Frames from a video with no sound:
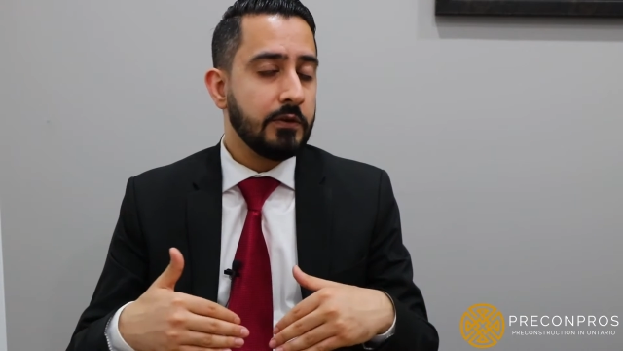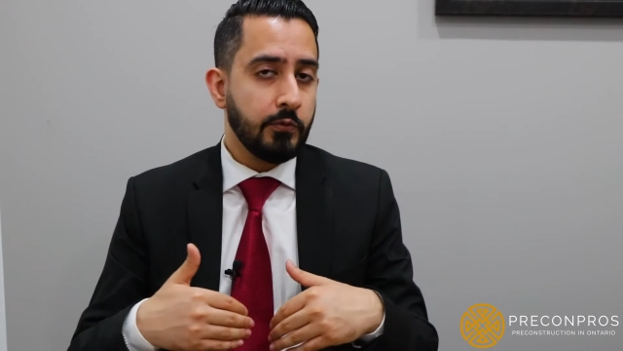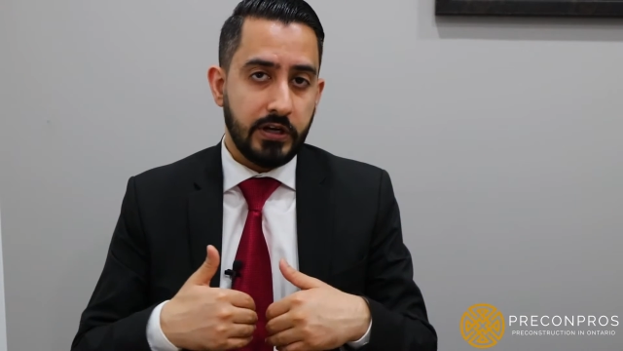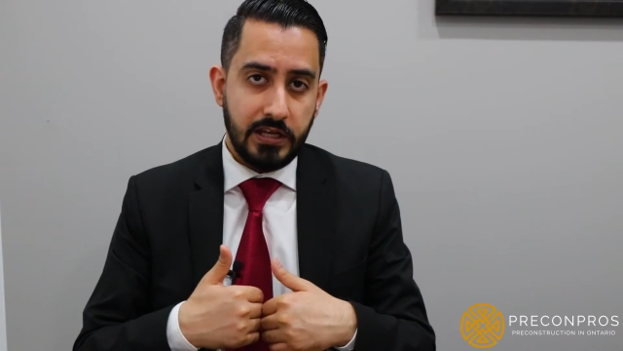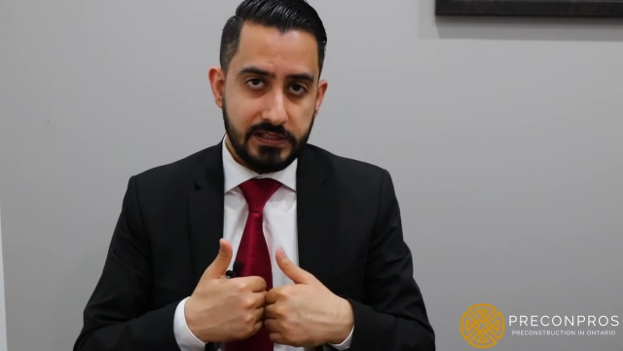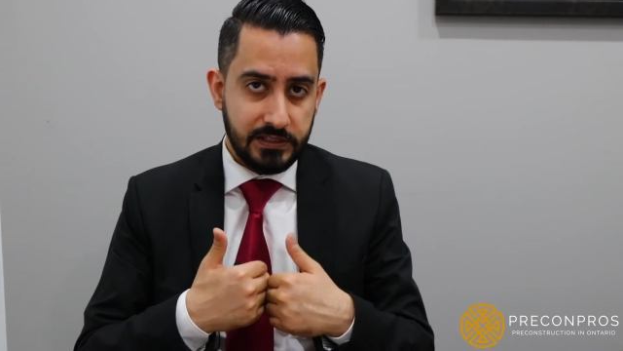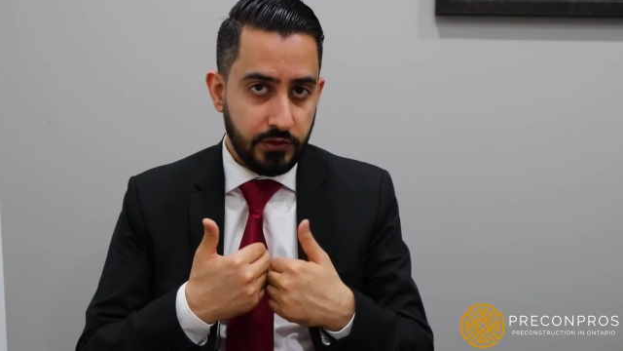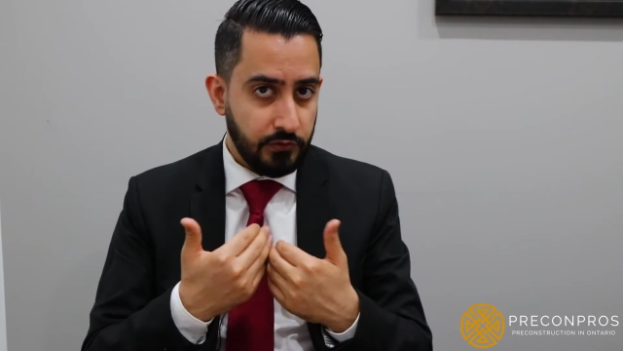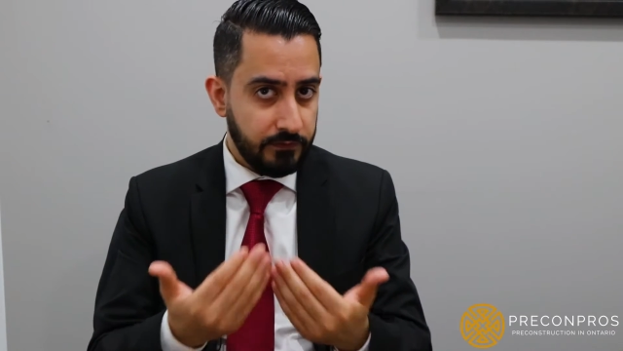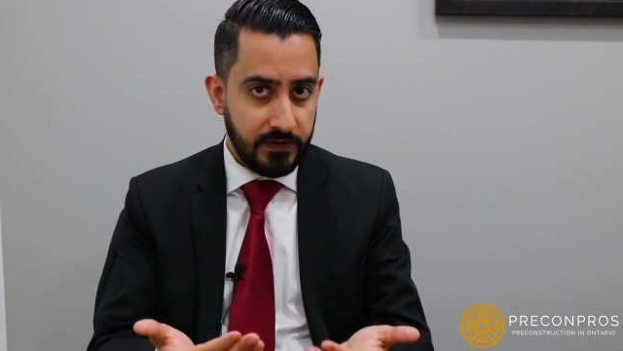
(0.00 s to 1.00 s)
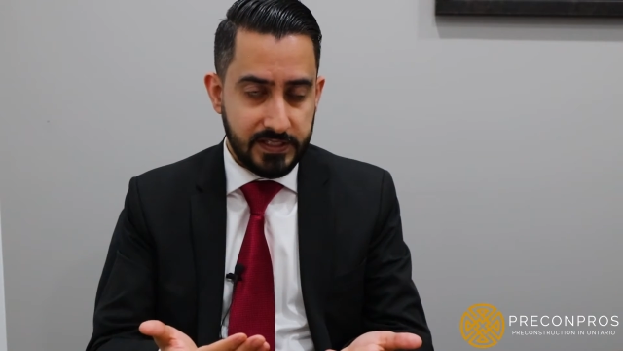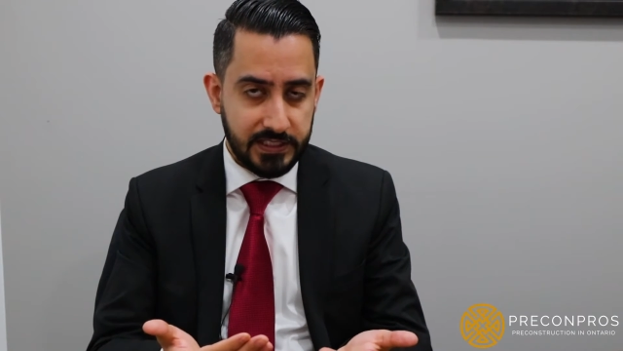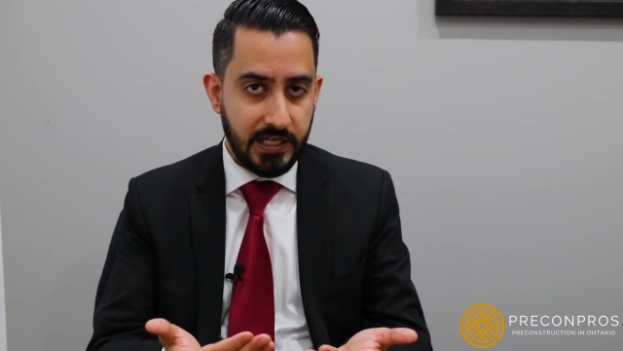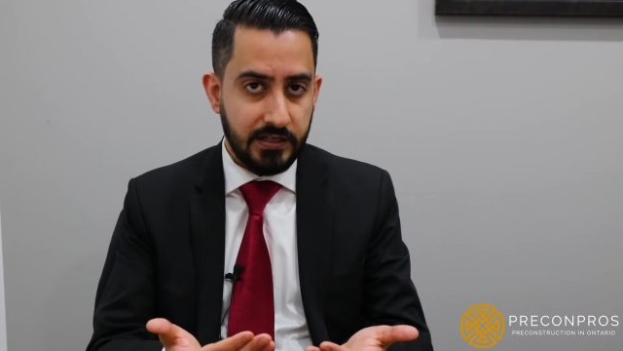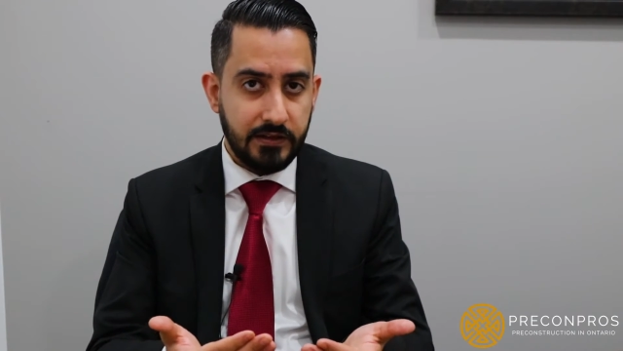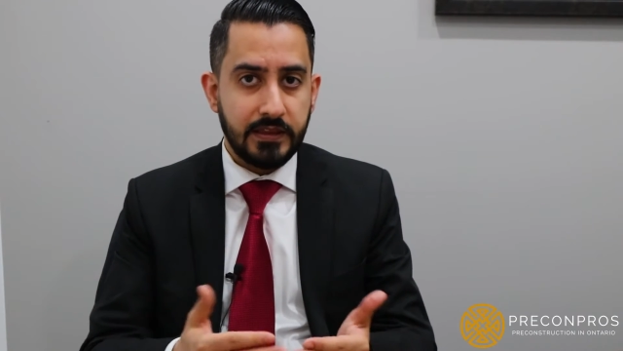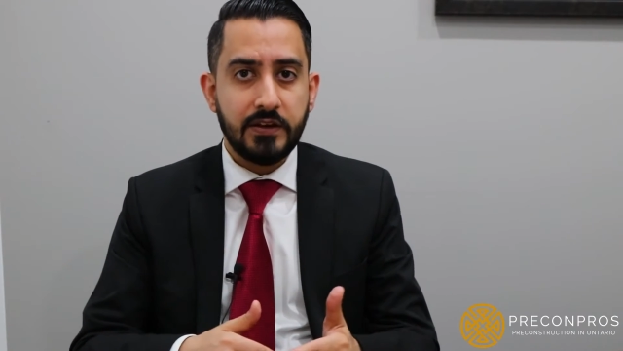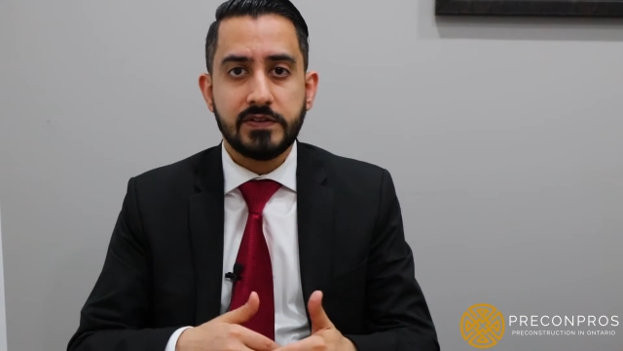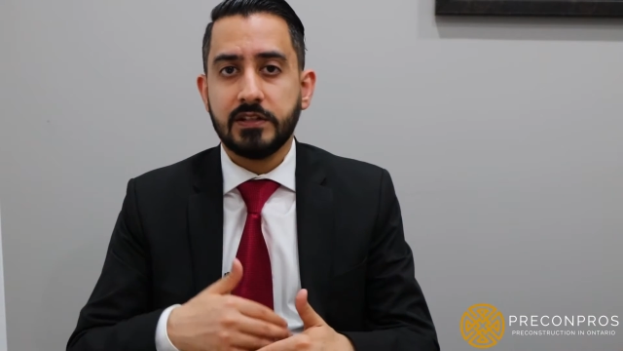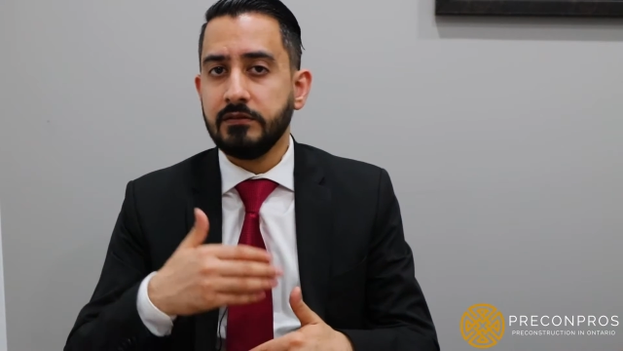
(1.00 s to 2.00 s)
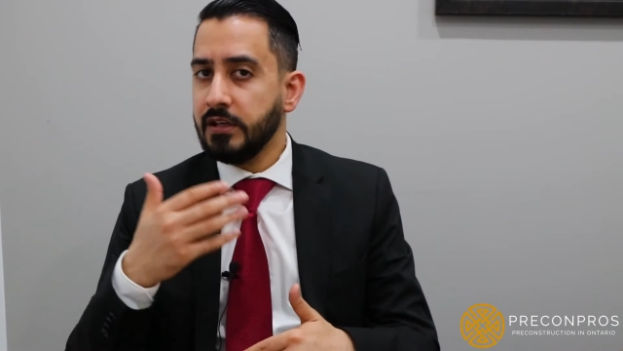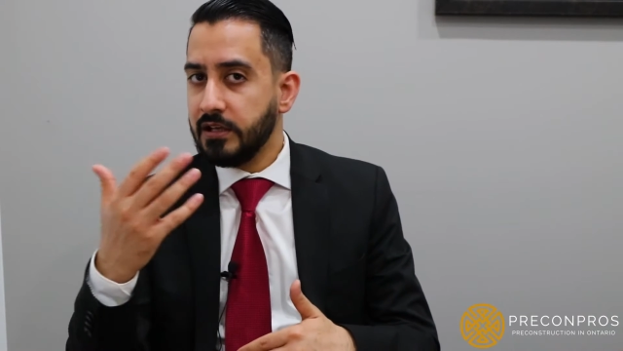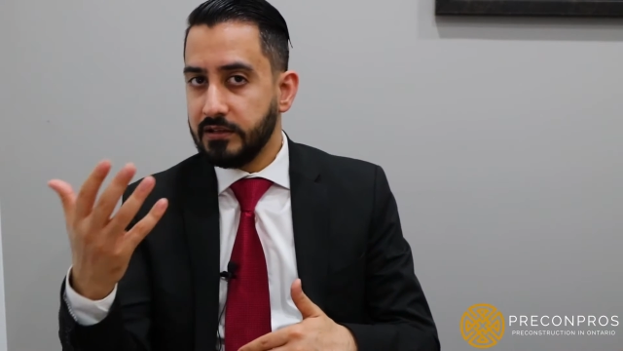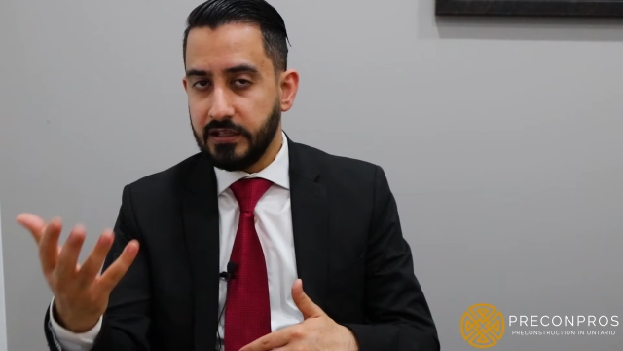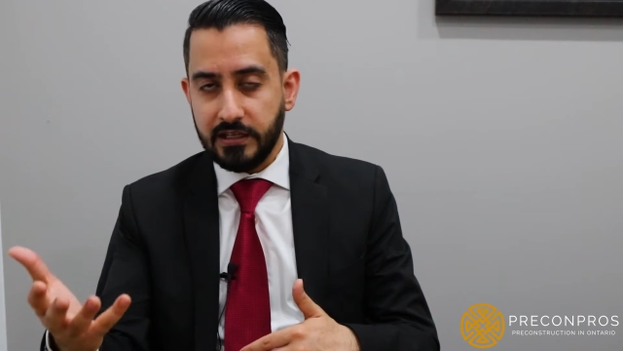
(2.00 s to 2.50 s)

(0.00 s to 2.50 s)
whereas when you invested $100,000,